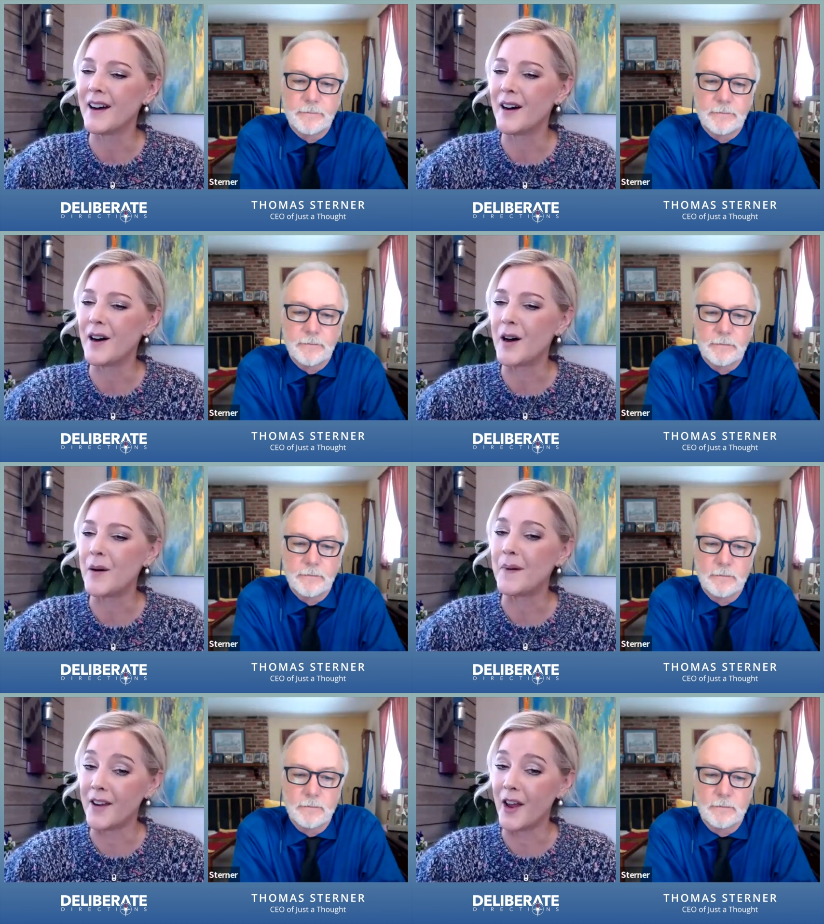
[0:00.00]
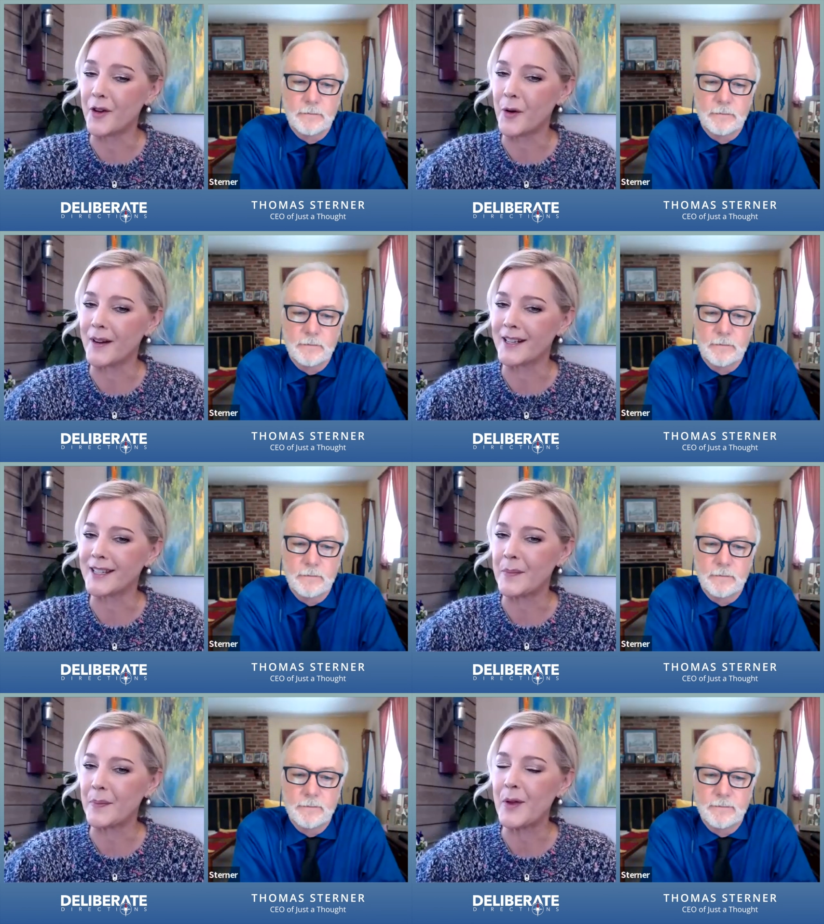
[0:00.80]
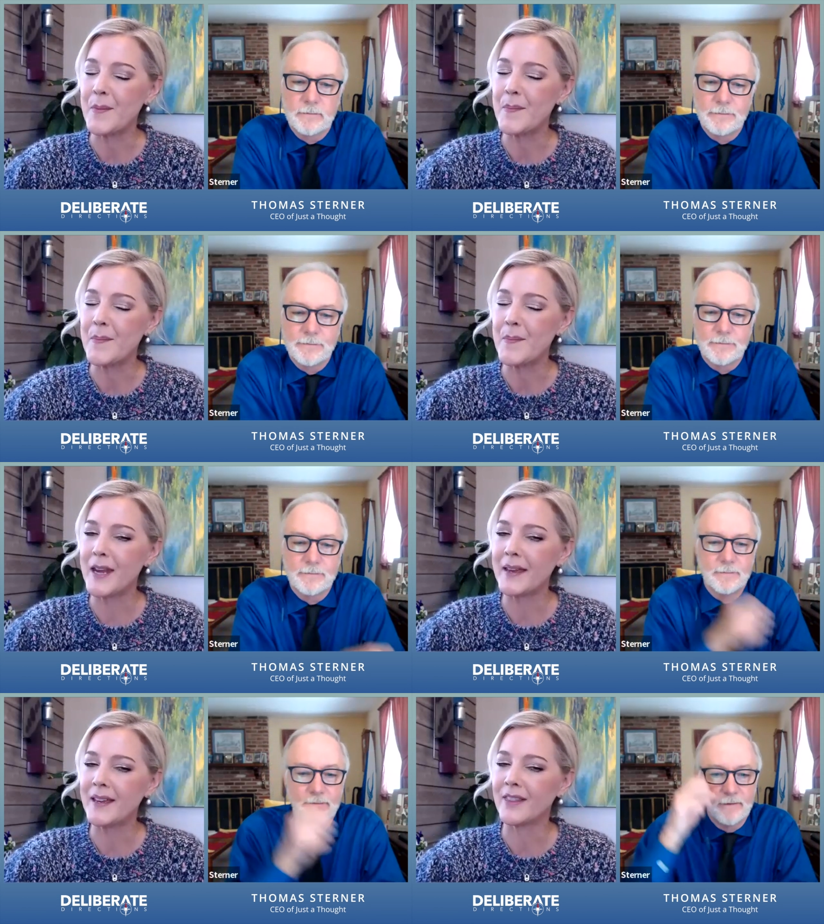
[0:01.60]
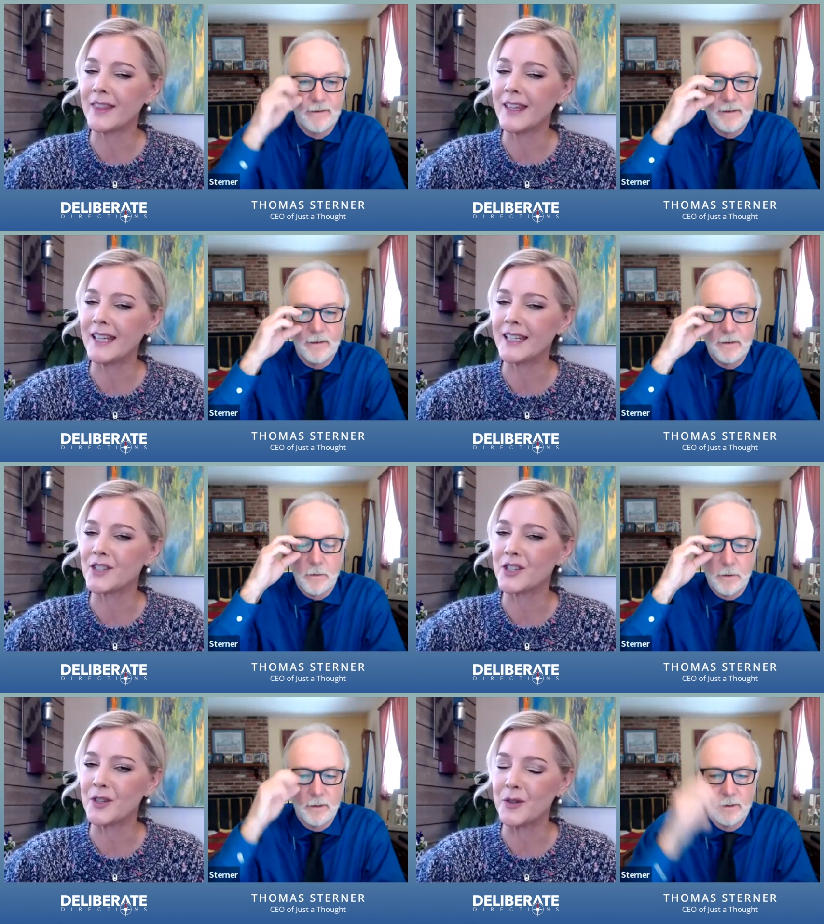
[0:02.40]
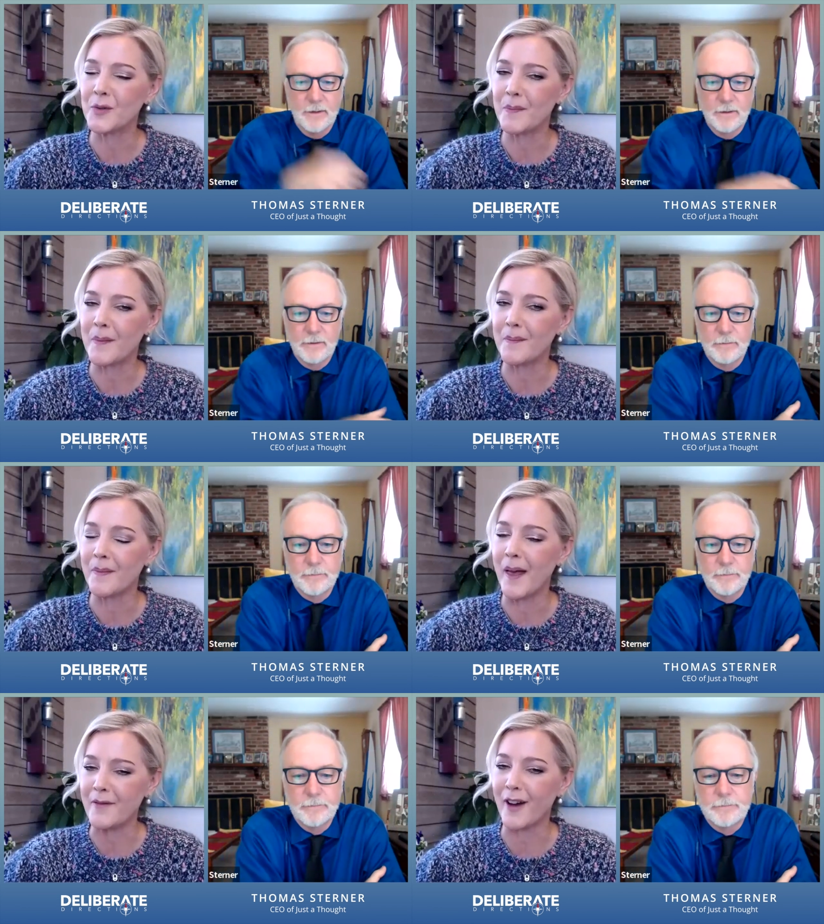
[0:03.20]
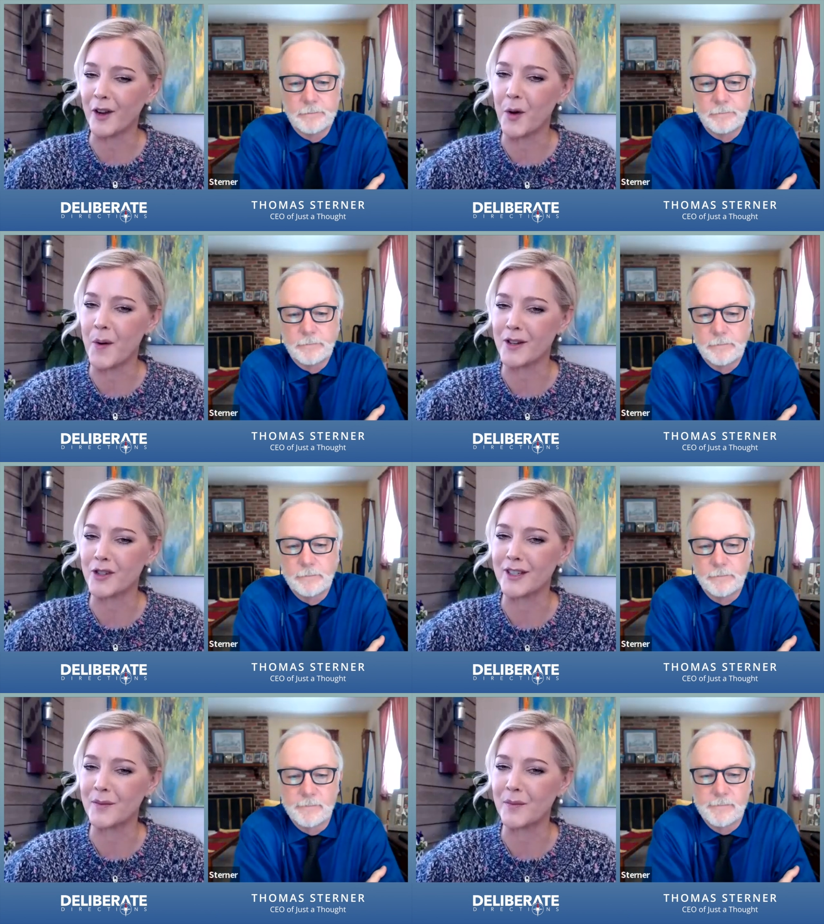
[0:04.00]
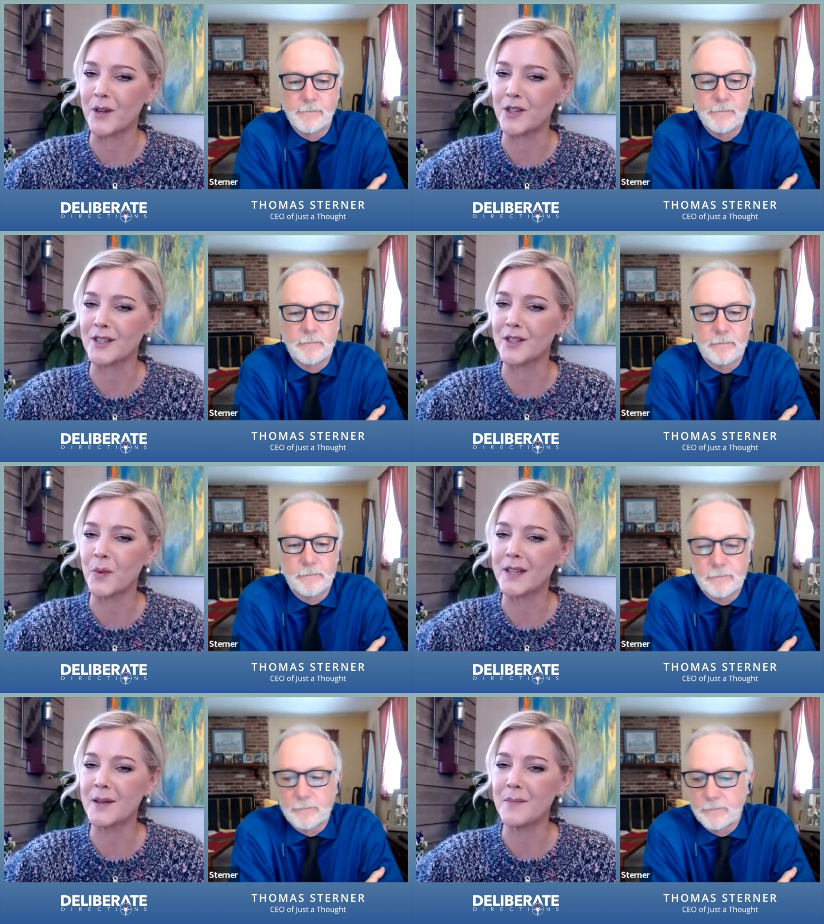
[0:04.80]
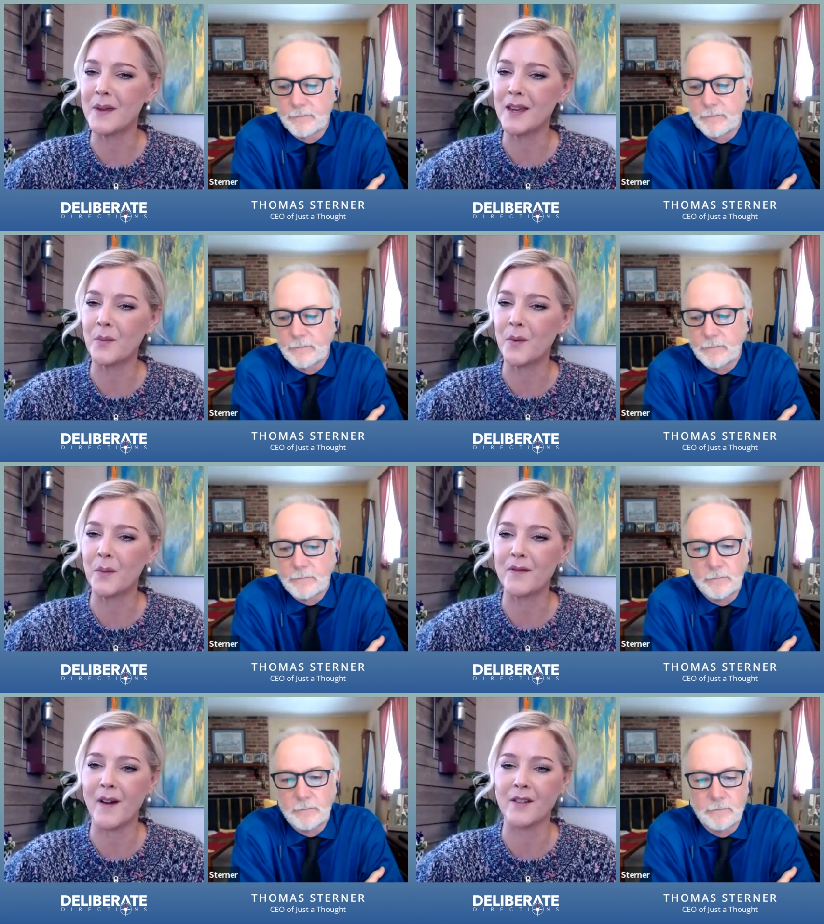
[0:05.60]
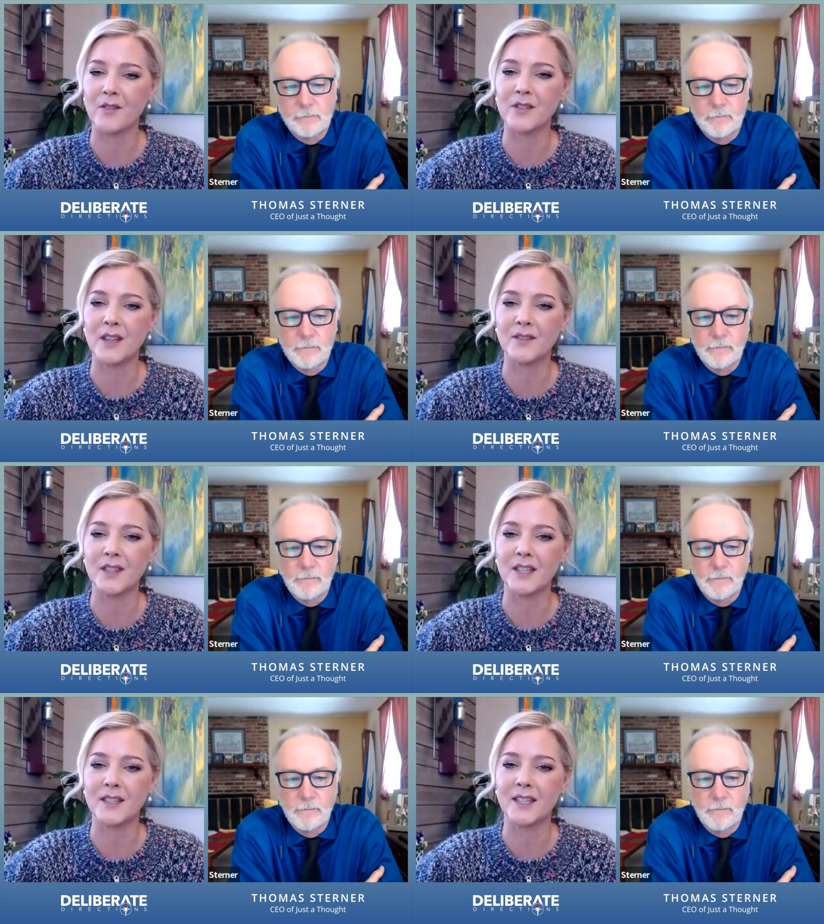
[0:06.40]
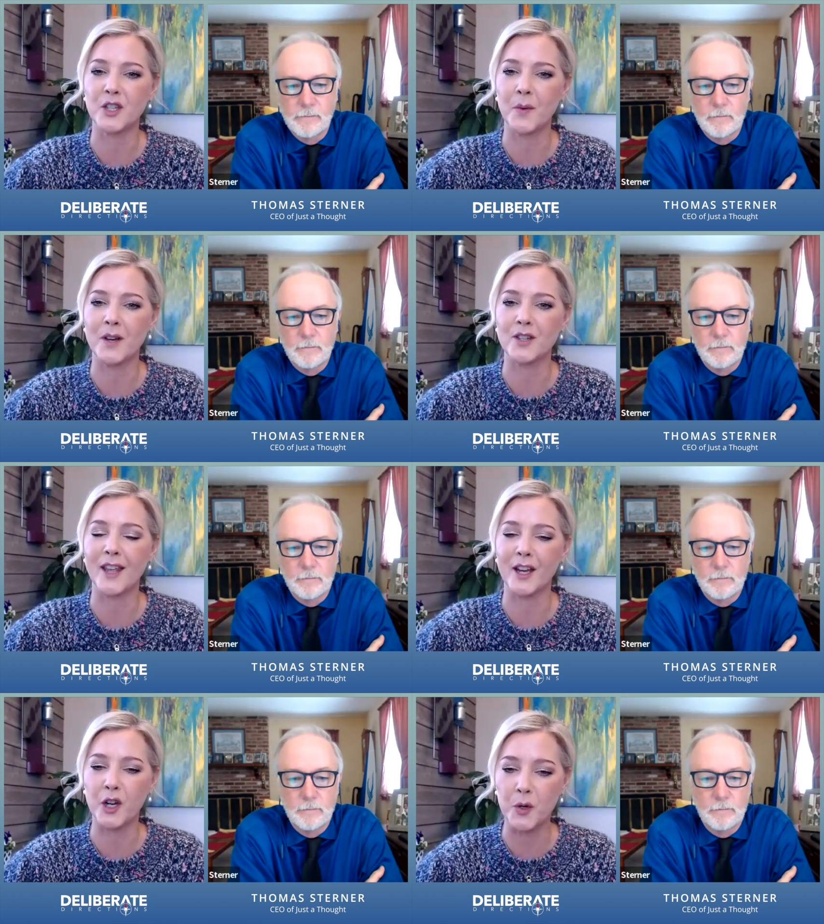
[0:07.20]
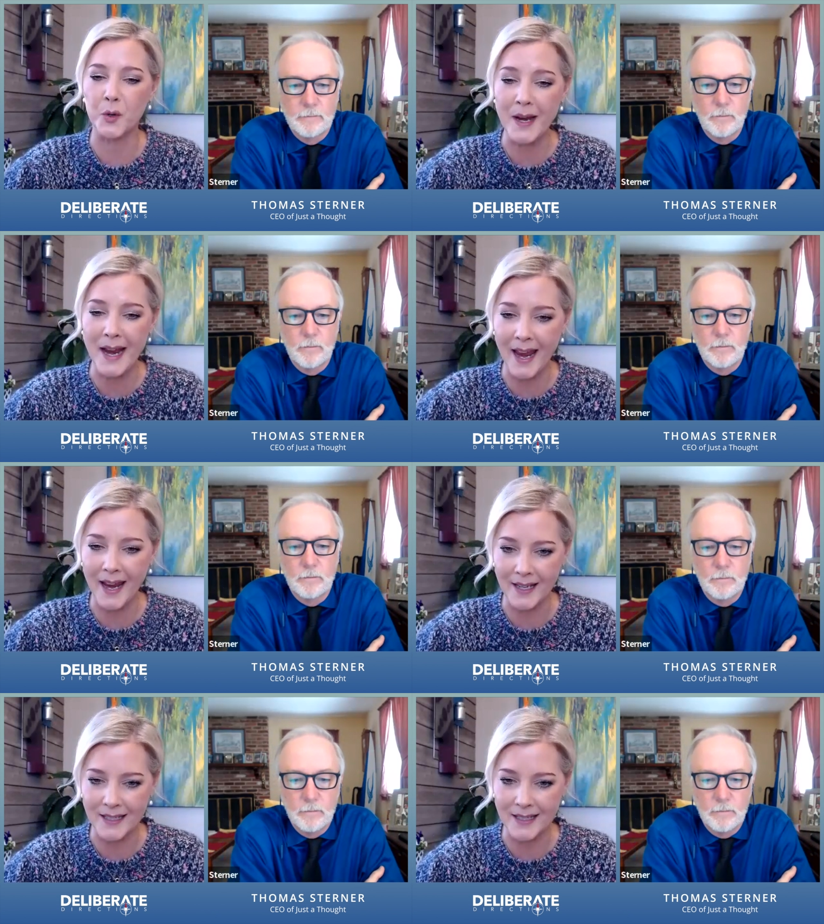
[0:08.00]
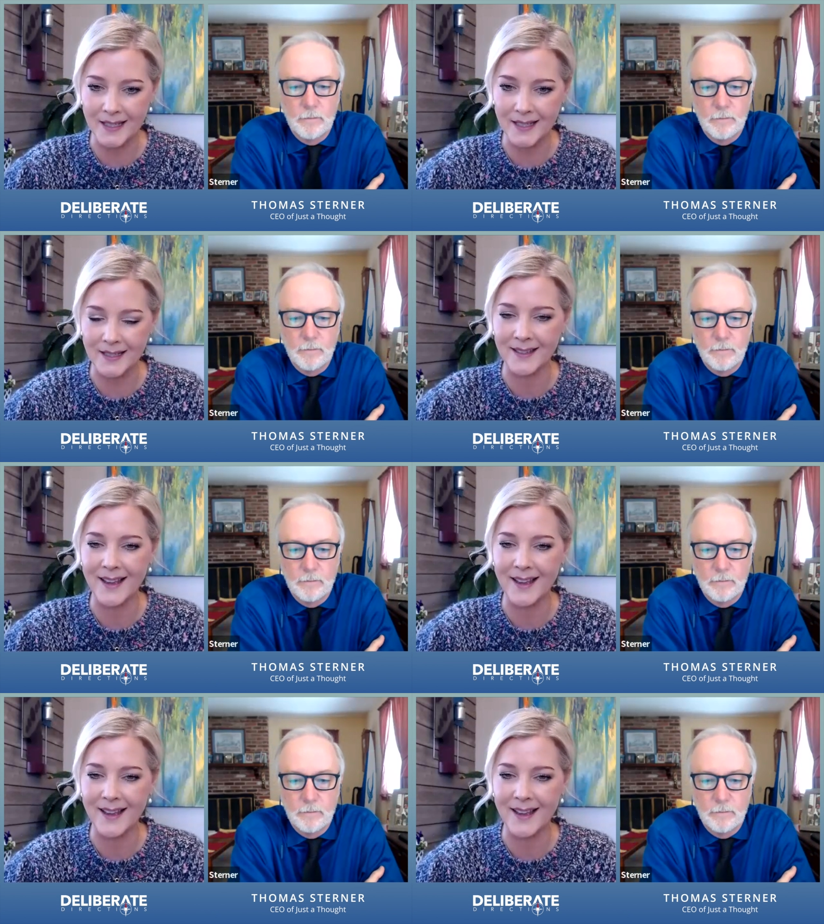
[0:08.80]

Speaker 1: Uh, another great example, and it, it may even lead into my final question, which is what does it mean when we find ourselves in a situation that creates